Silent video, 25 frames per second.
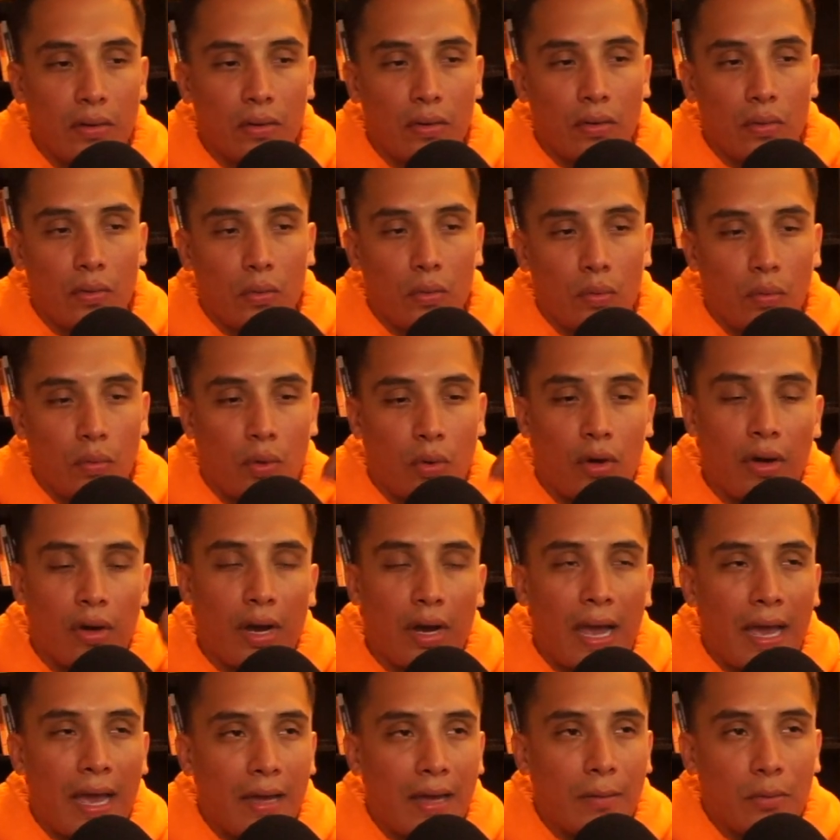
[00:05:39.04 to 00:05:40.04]
we're
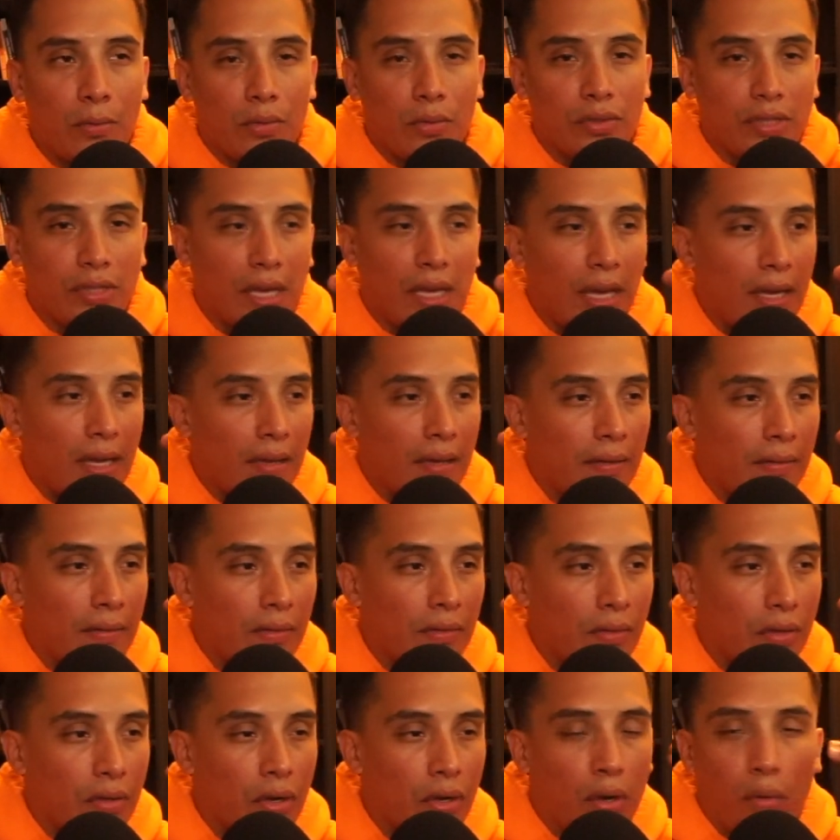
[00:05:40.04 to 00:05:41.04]
animals that,
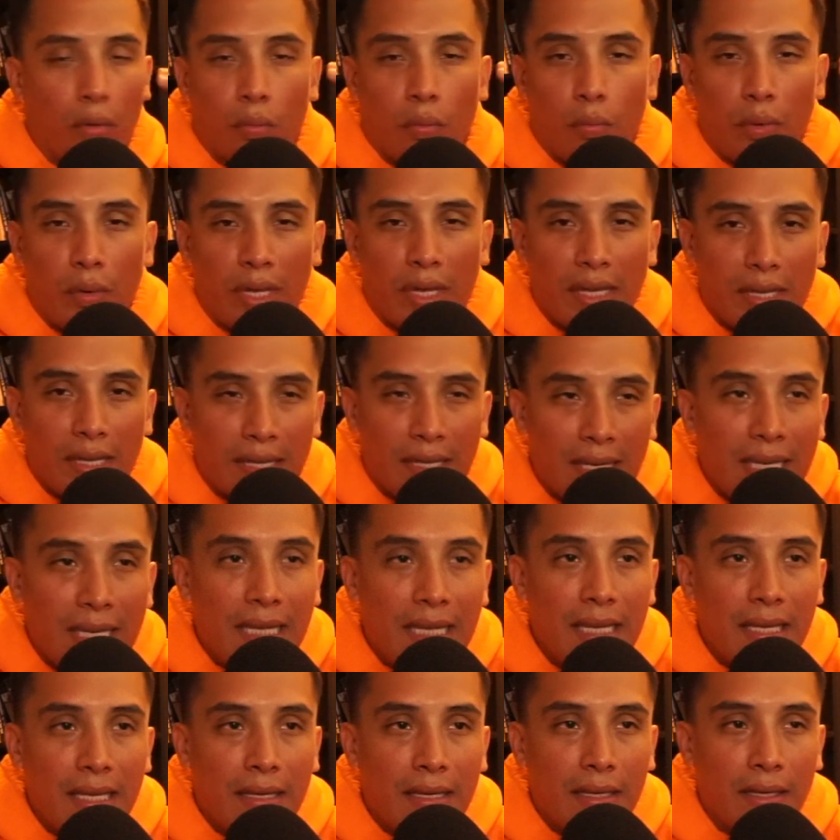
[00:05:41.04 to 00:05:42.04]
we
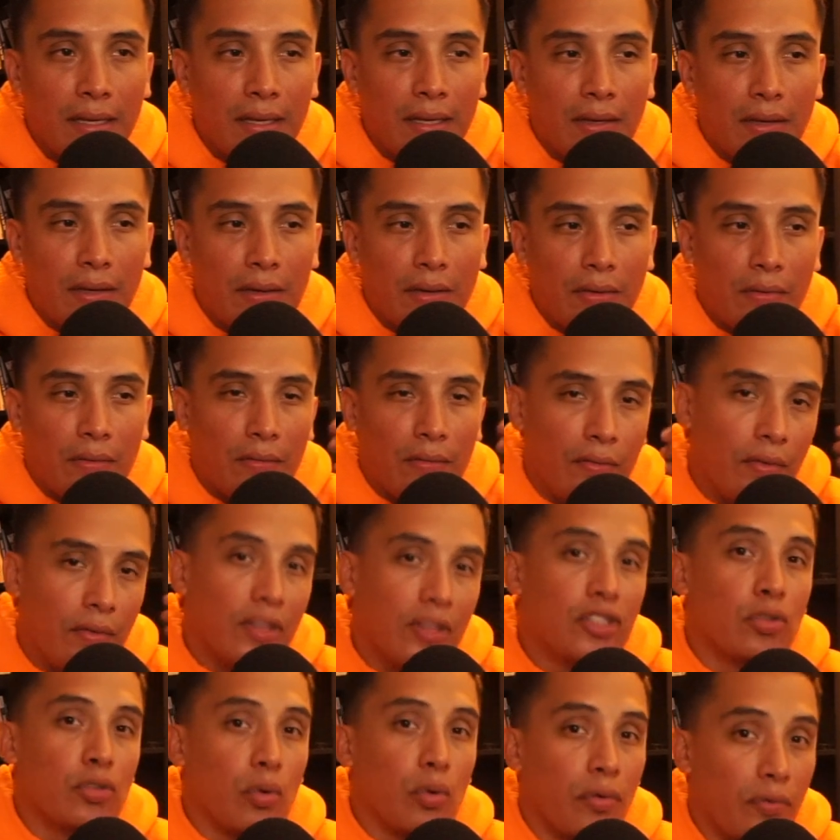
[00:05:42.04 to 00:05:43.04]
need
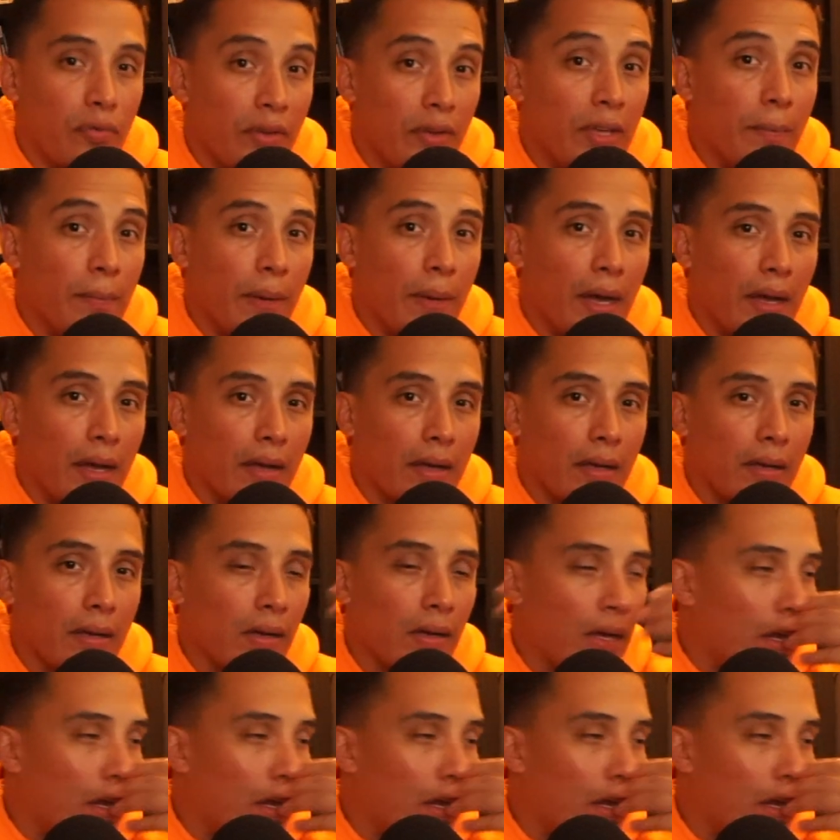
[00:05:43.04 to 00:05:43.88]
visual feedback.